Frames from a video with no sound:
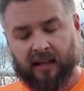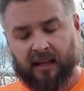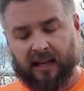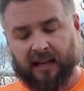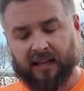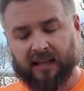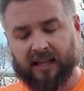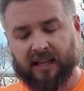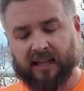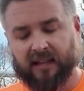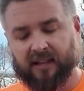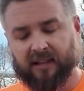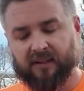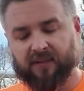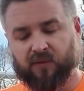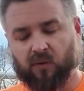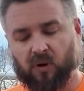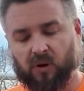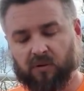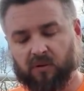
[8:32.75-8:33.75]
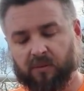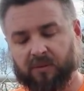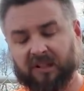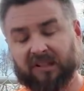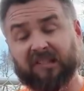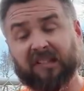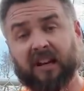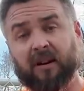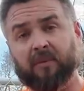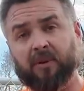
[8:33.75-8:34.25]
and then this fork will be
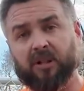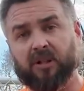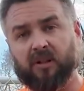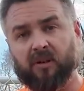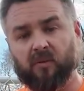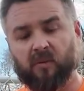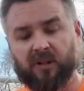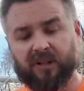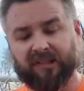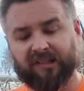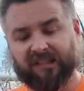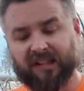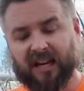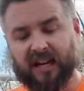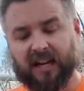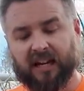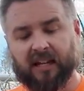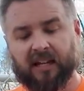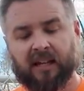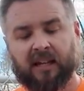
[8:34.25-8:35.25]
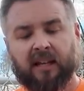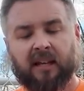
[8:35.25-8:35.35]
sandwiched on one side.